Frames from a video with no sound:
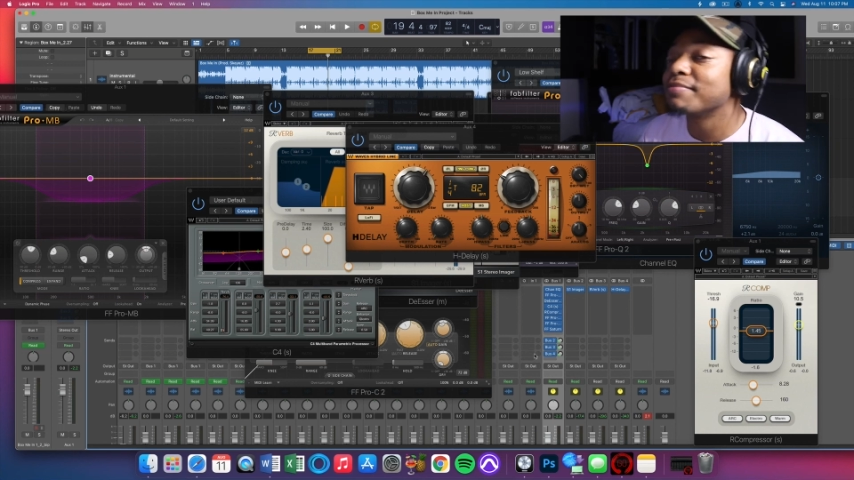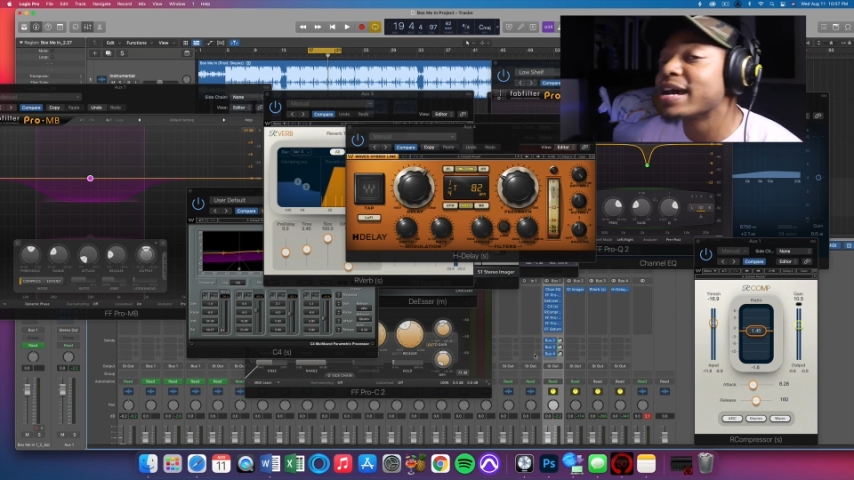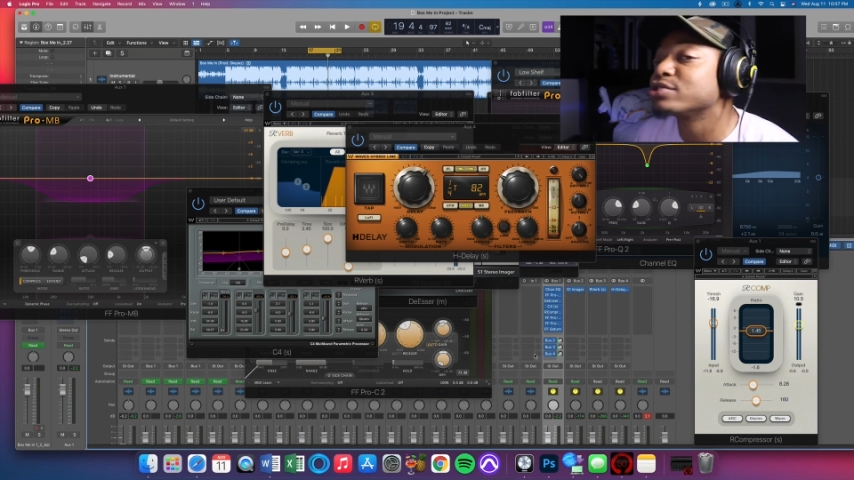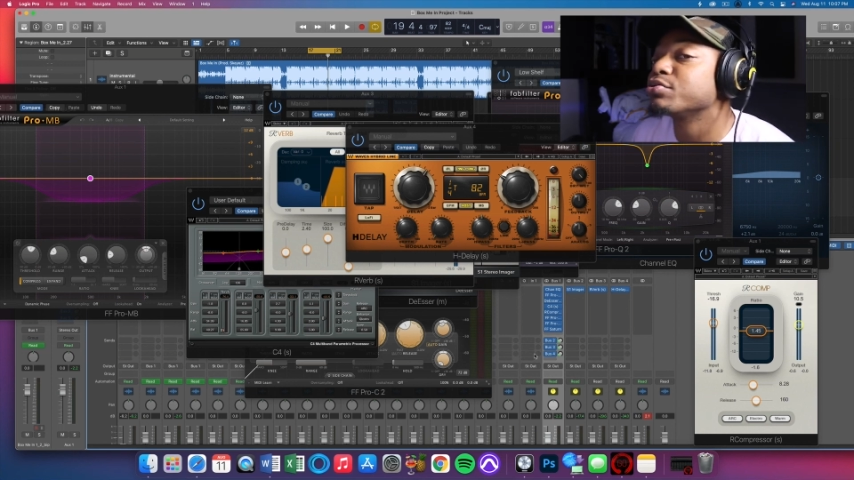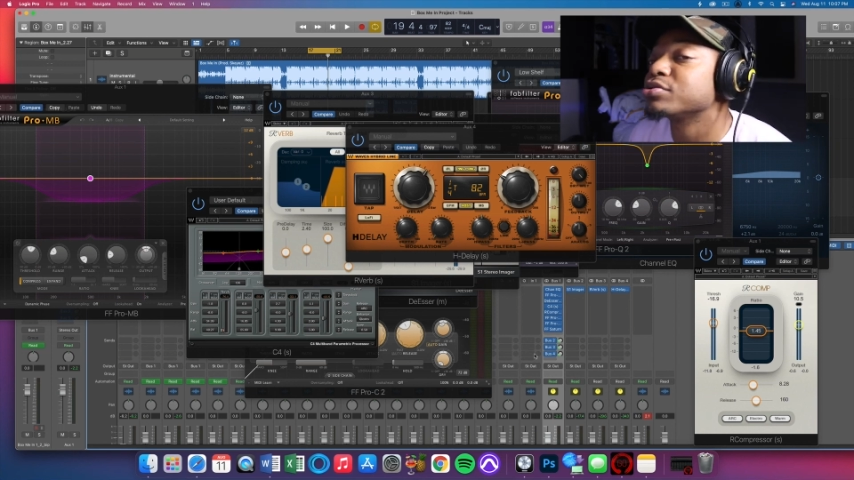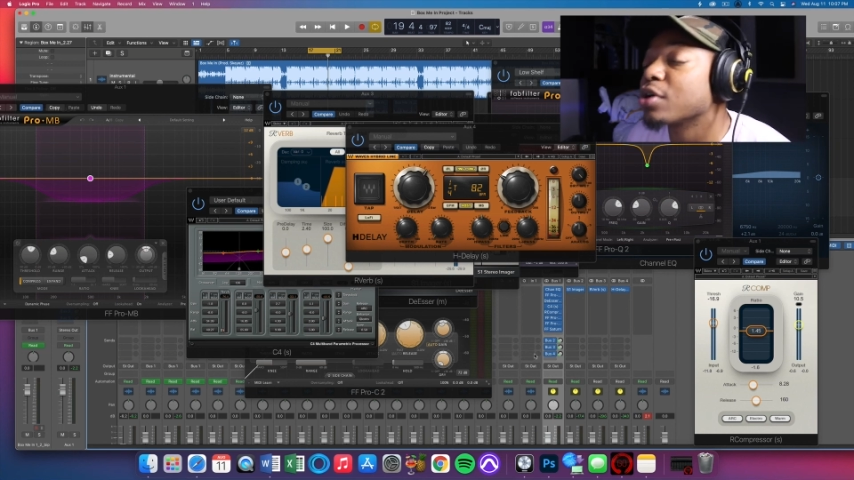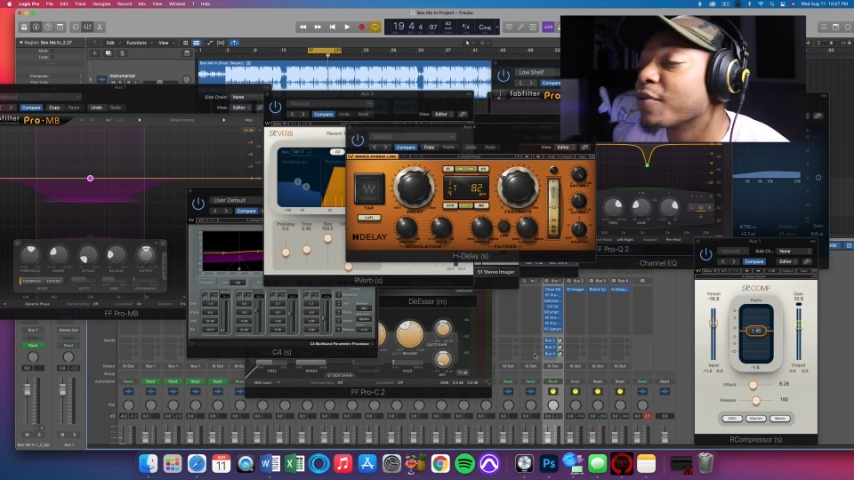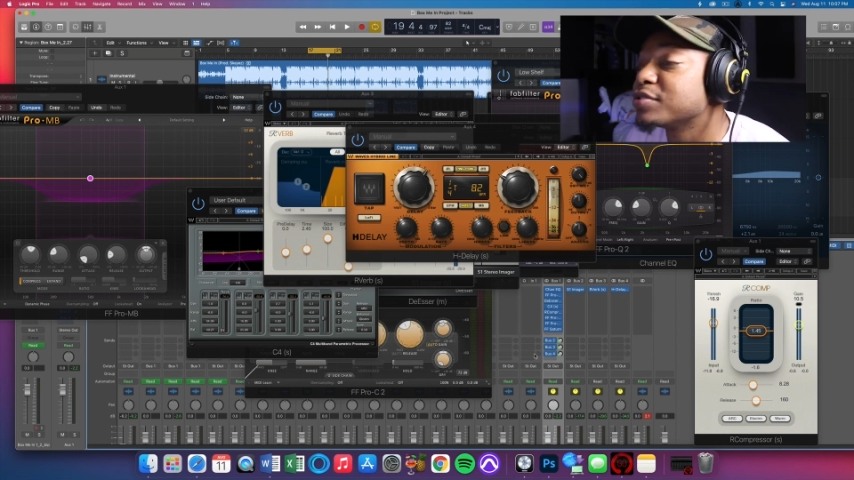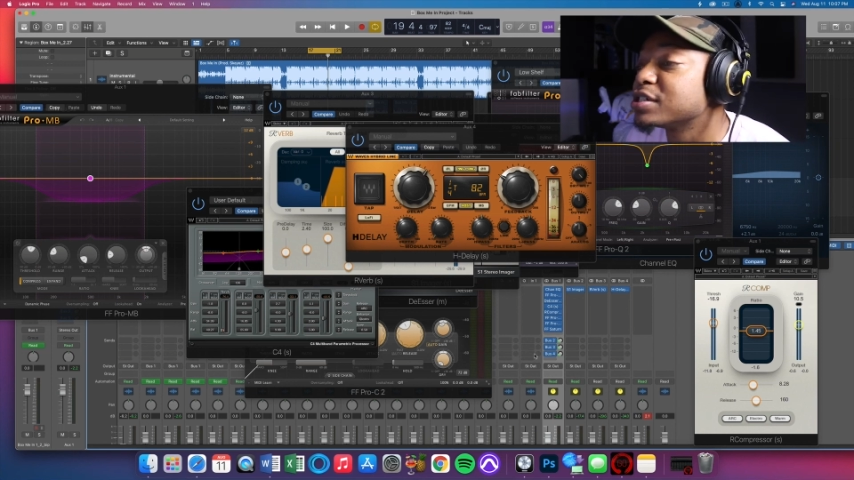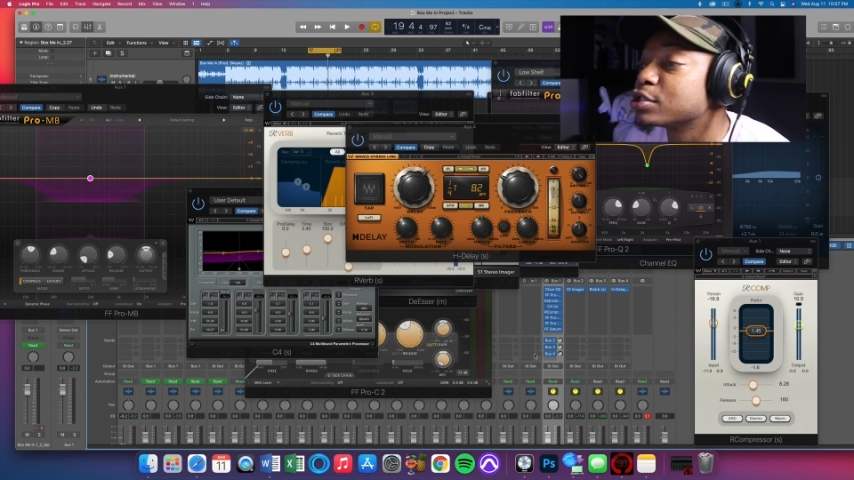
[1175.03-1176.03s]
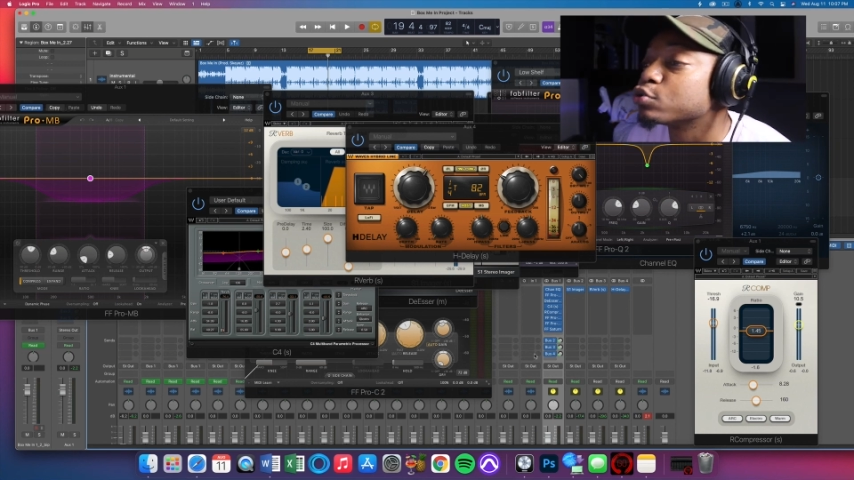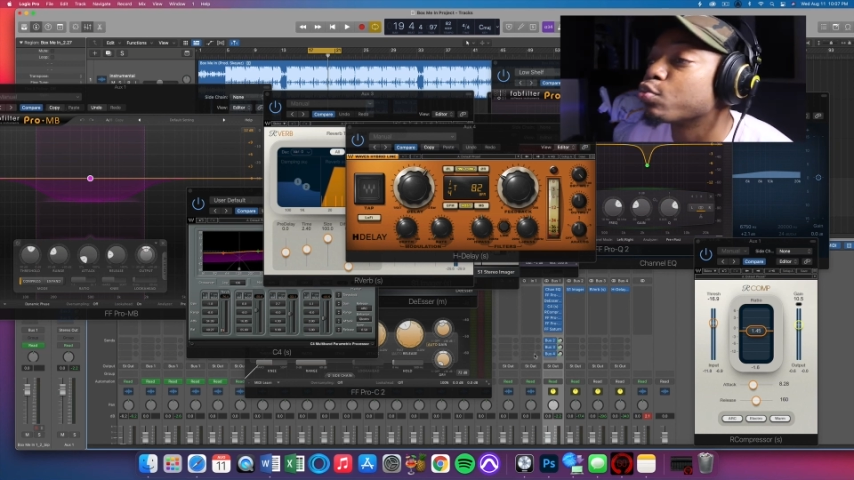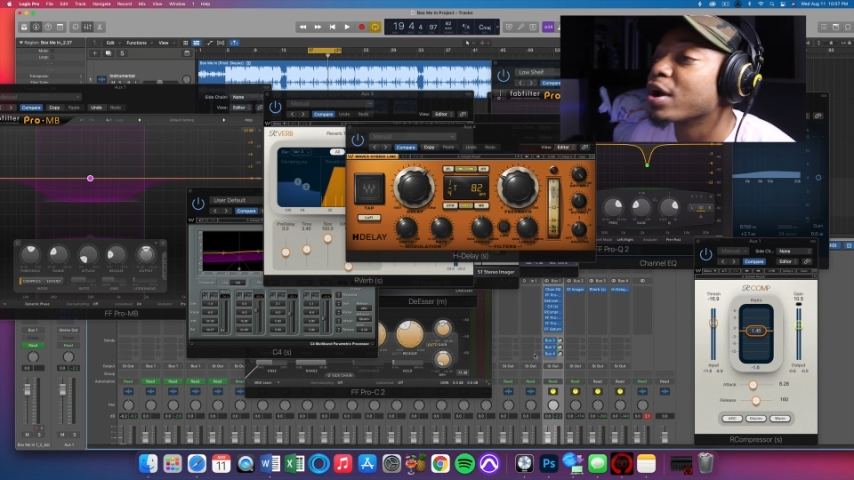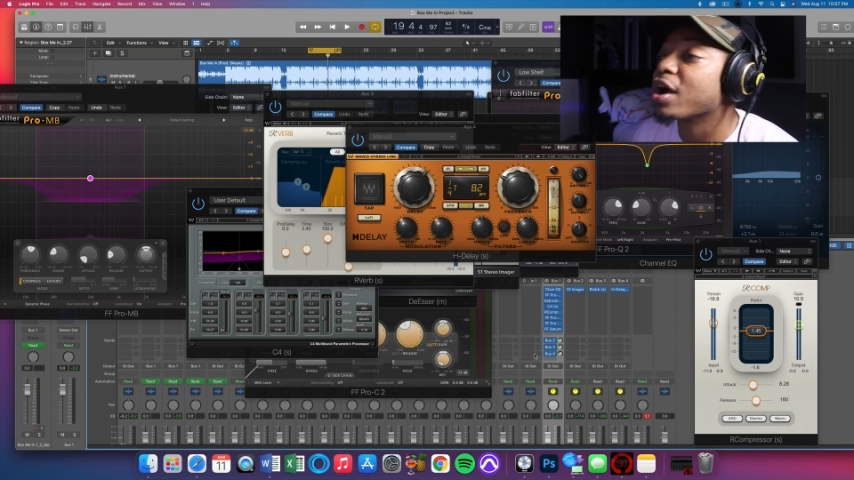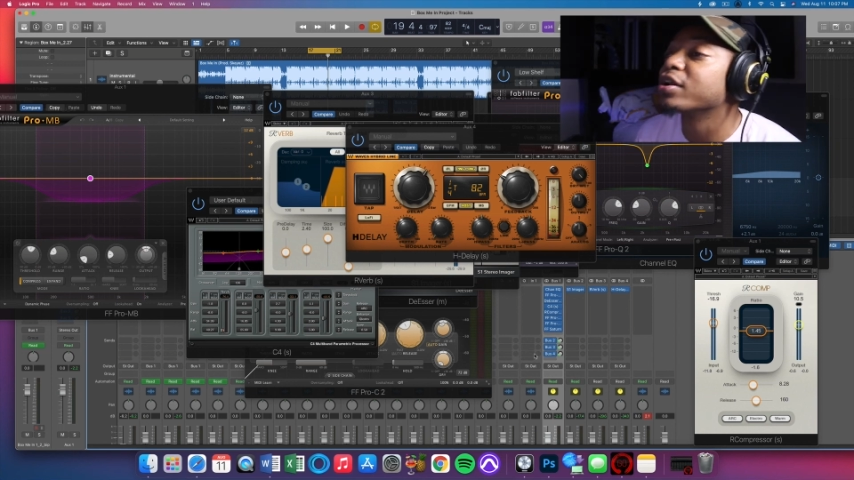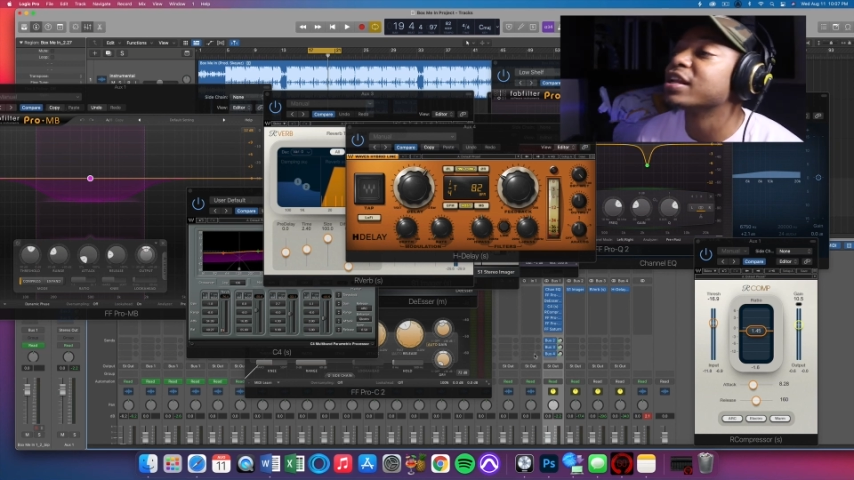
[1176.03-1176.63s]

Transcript: mastering services as well.